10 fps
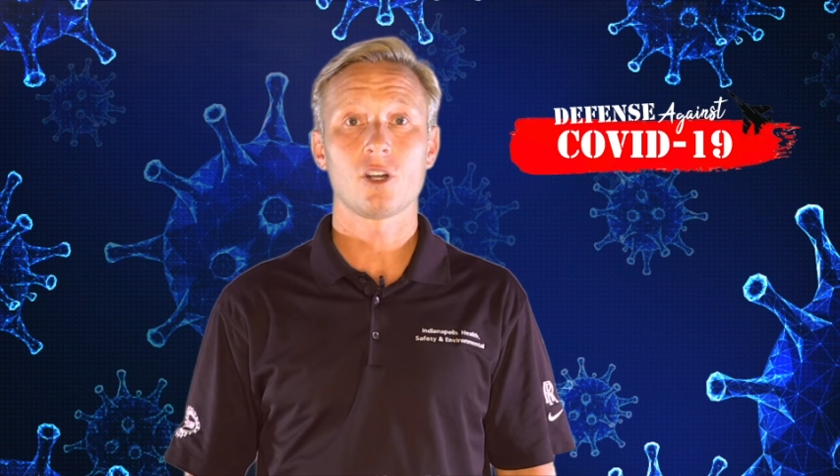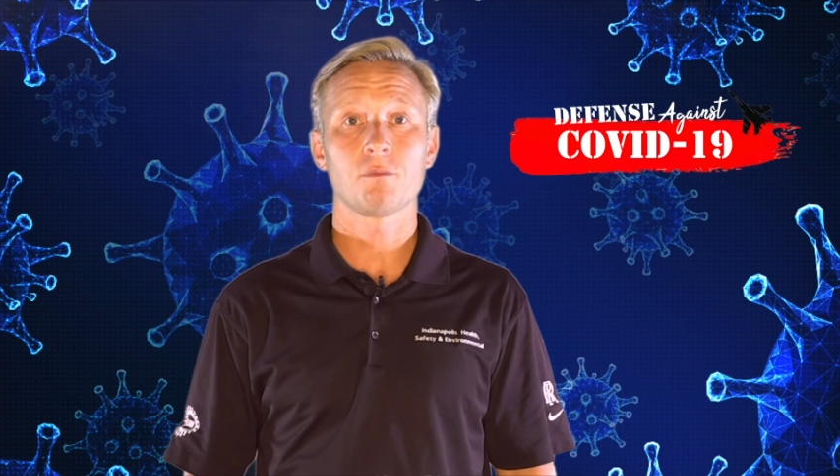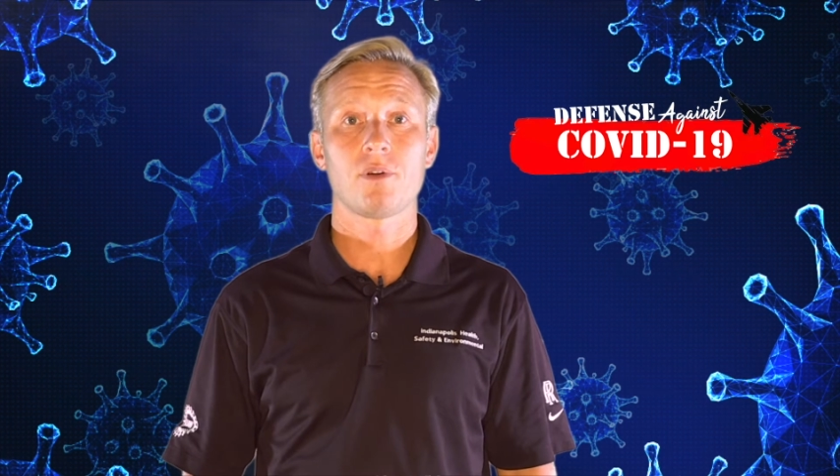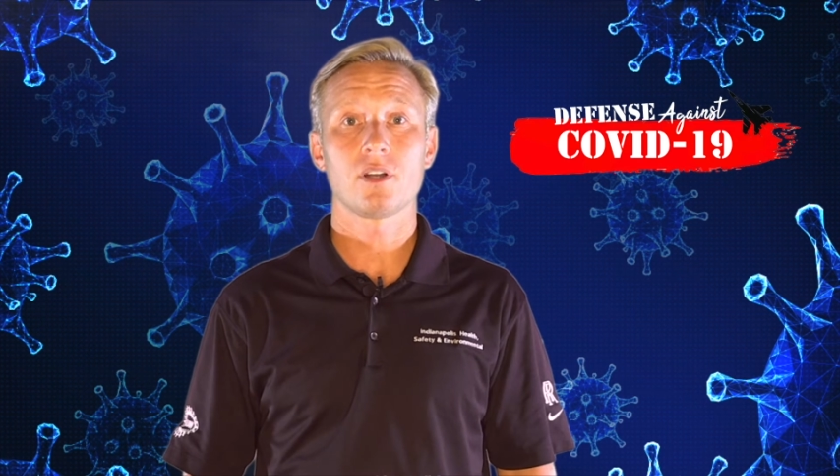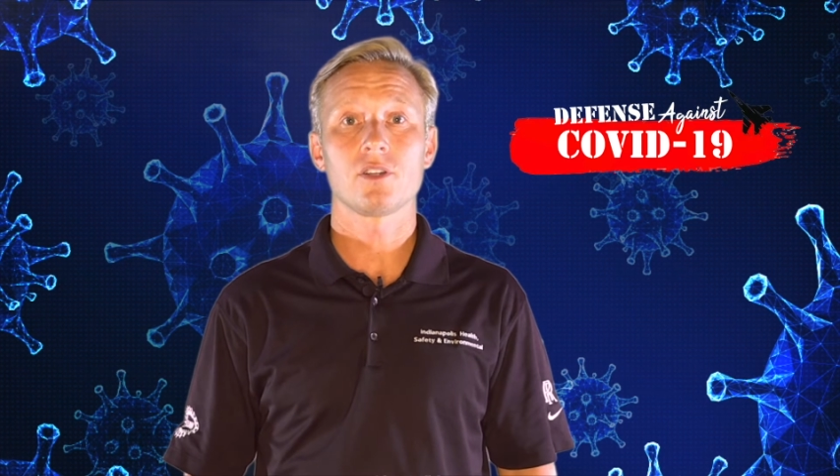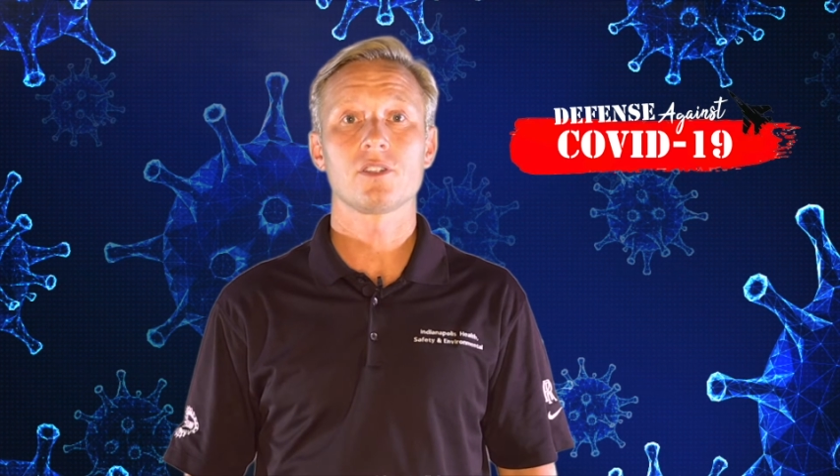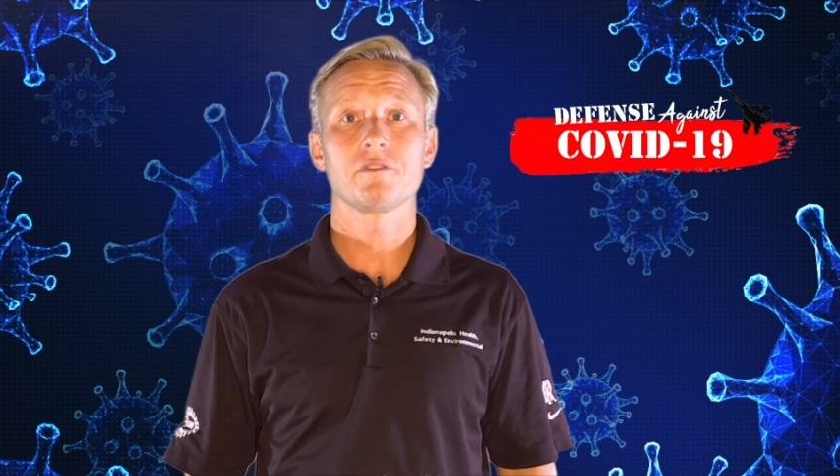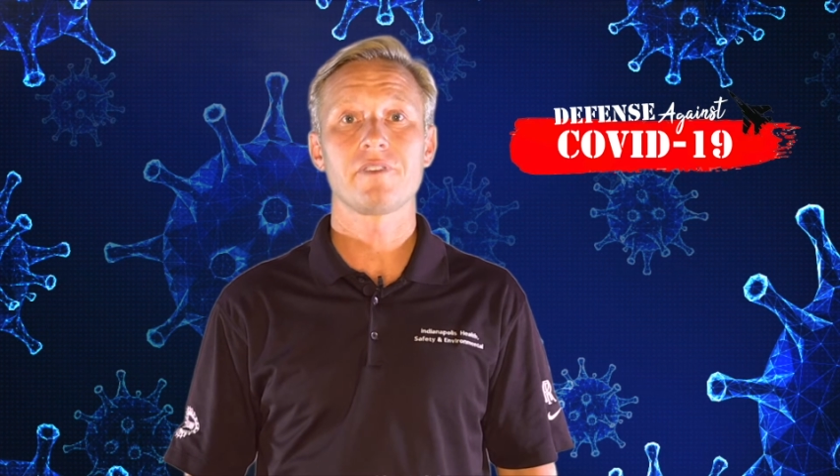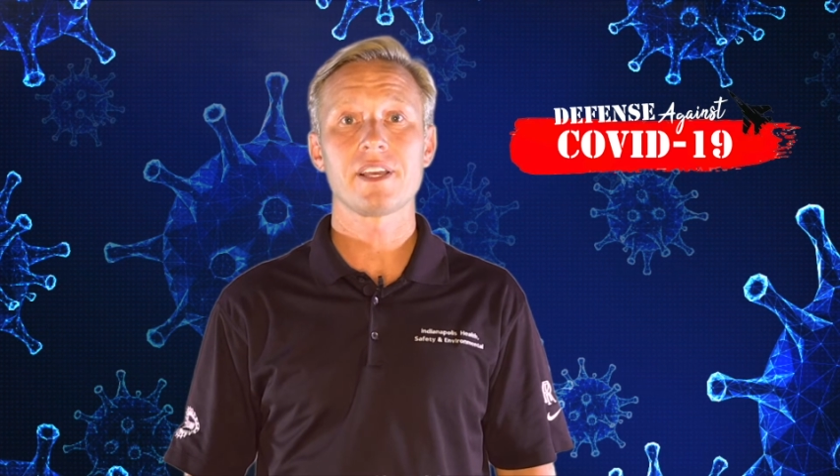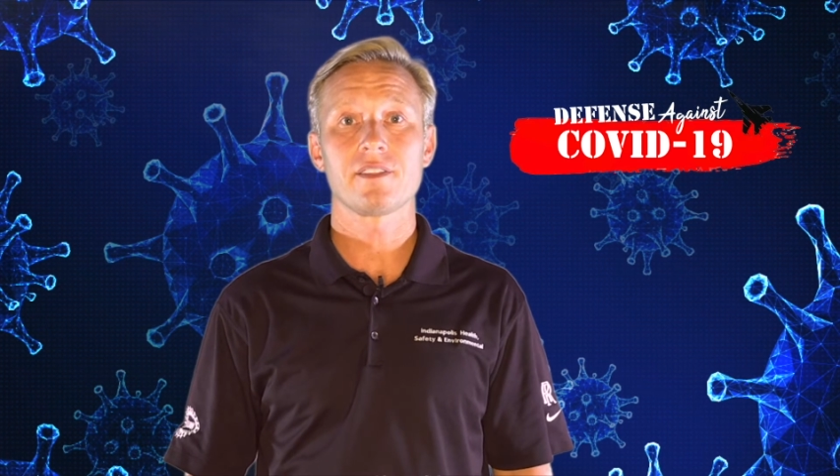part to
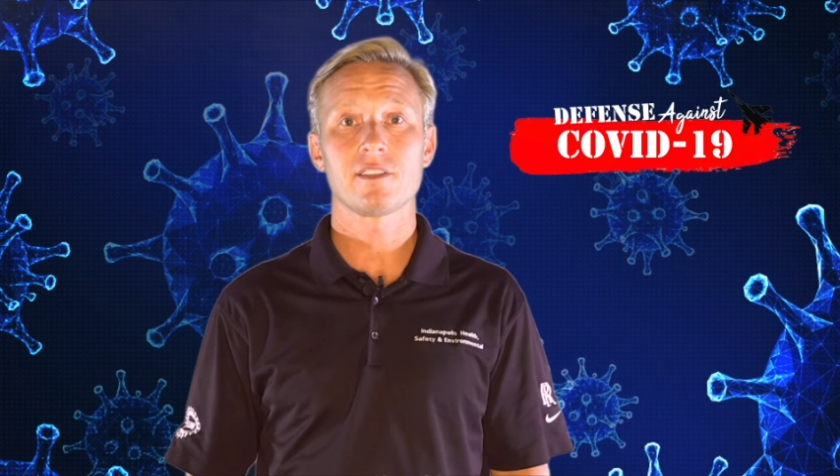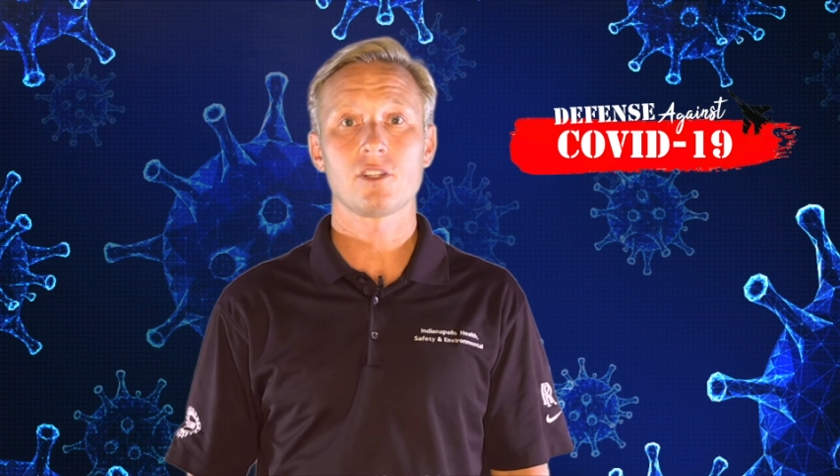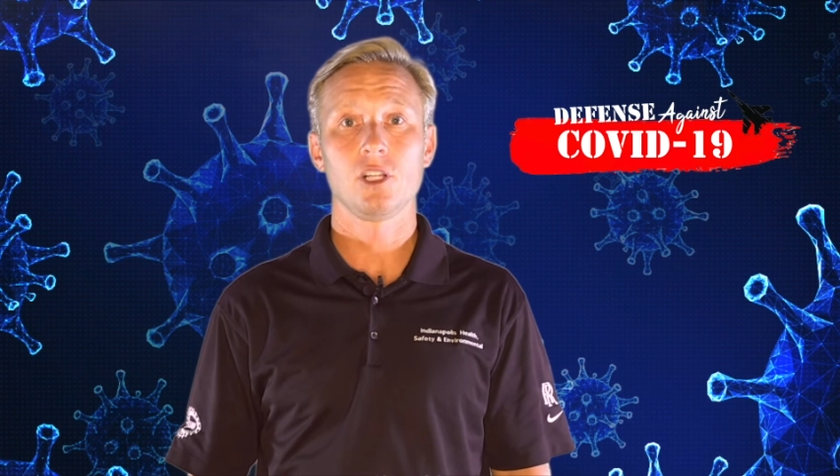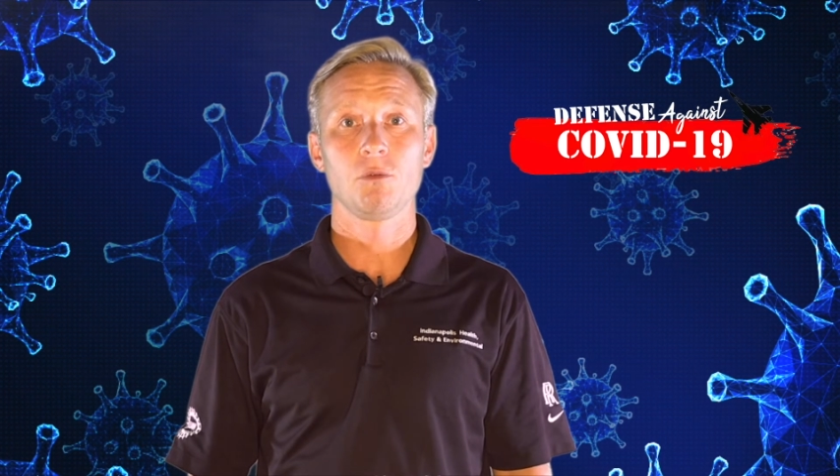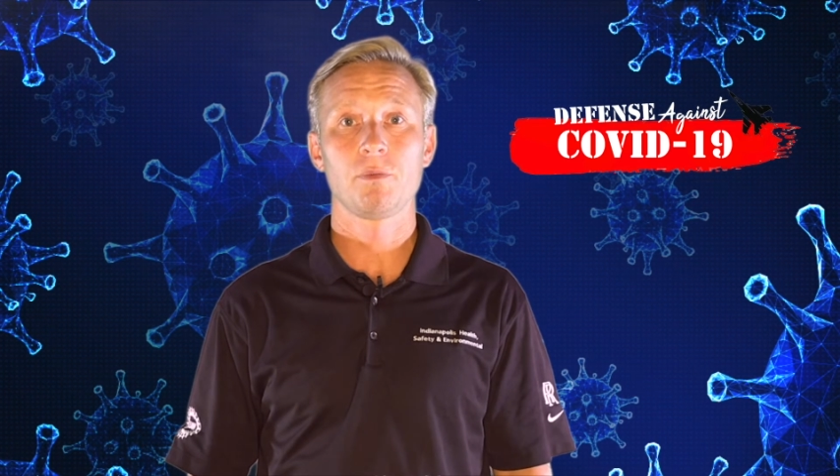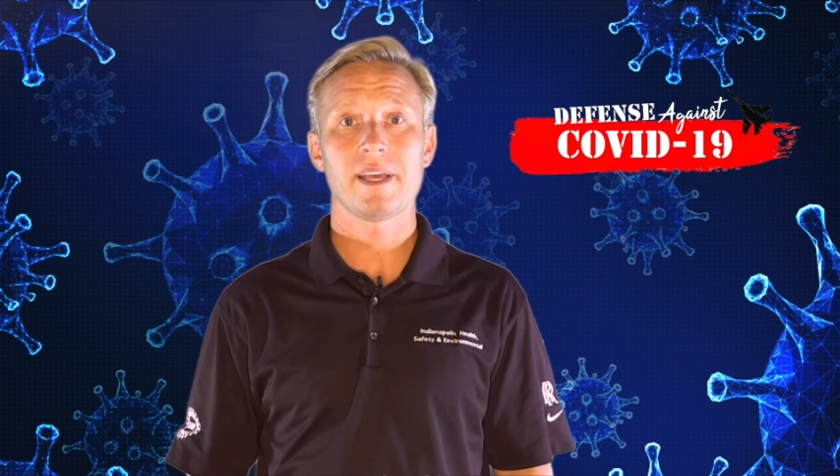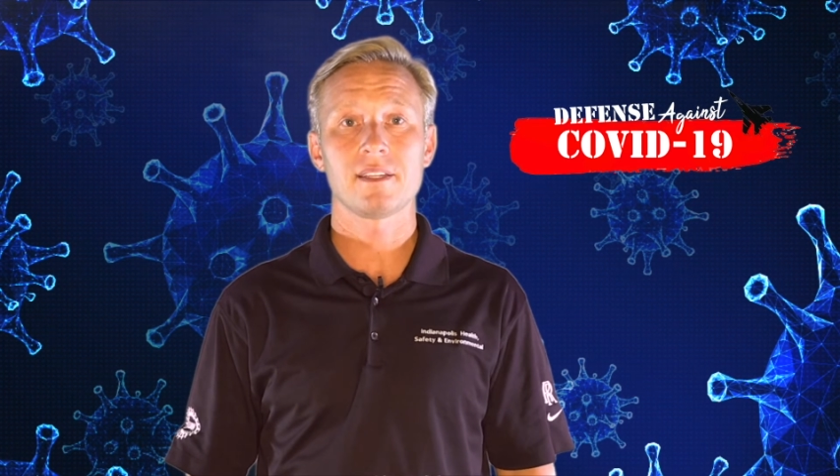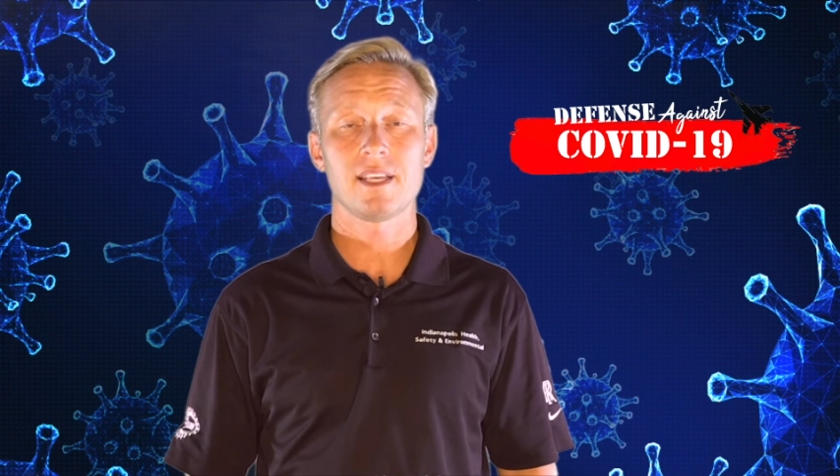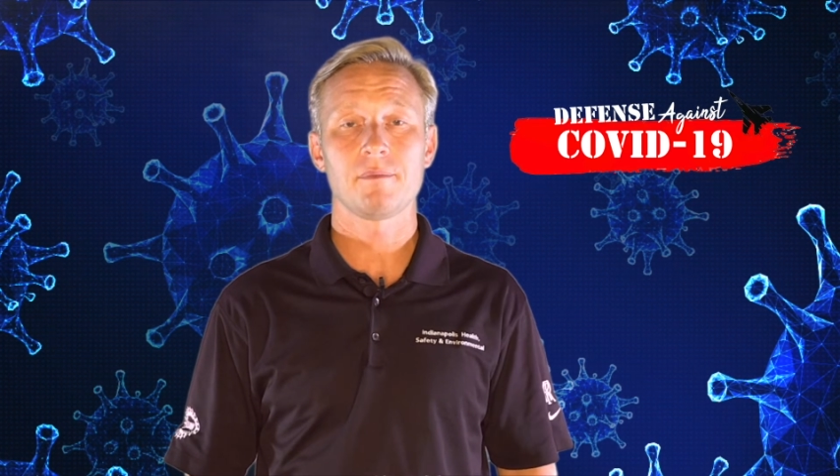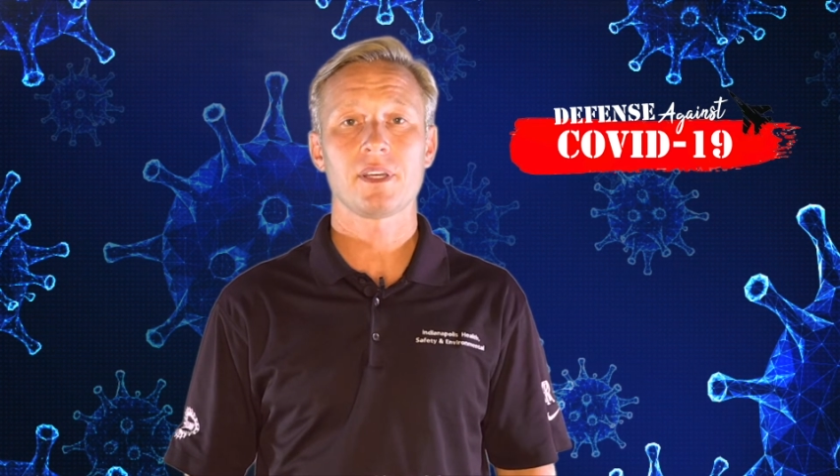fight this global
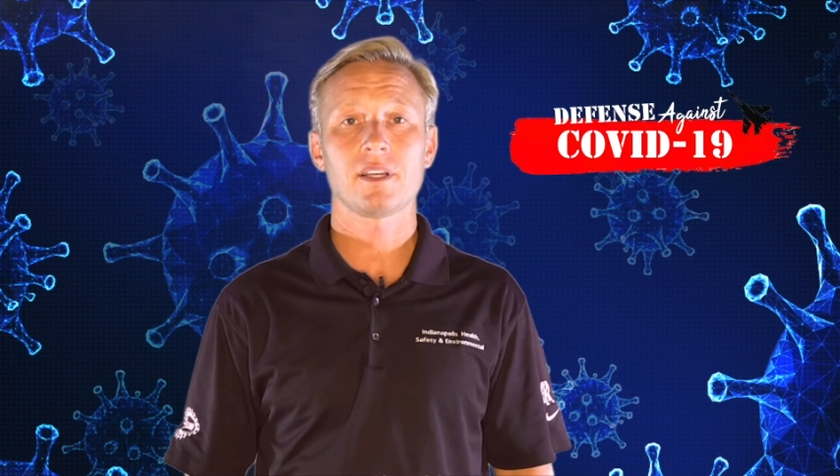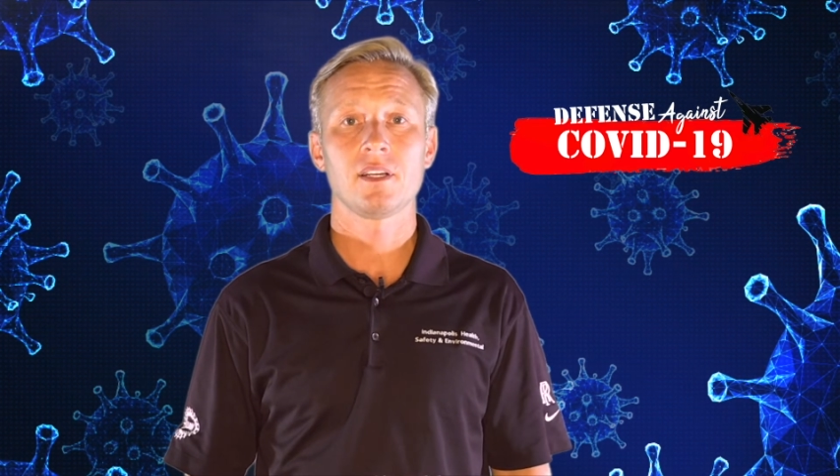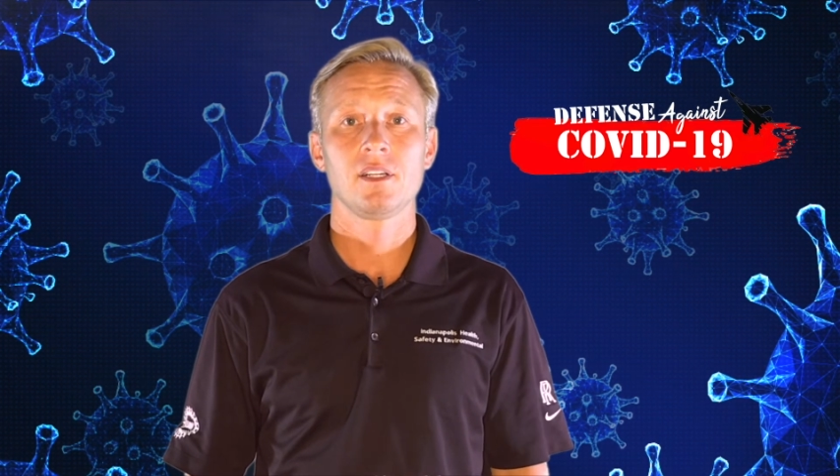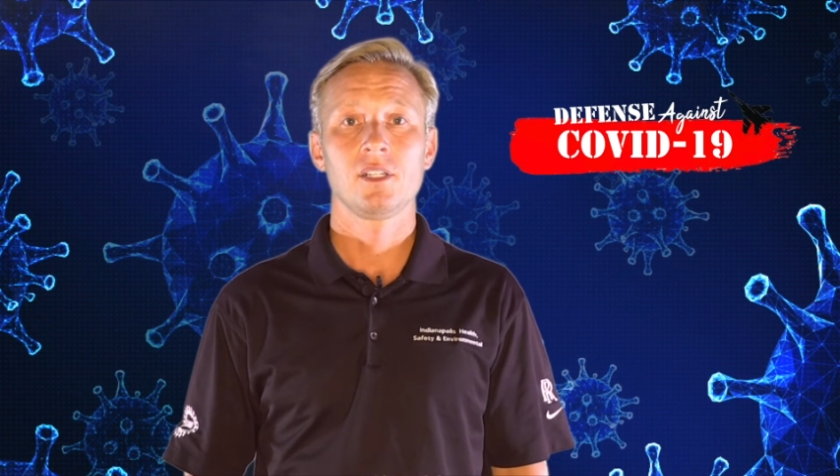pandemic,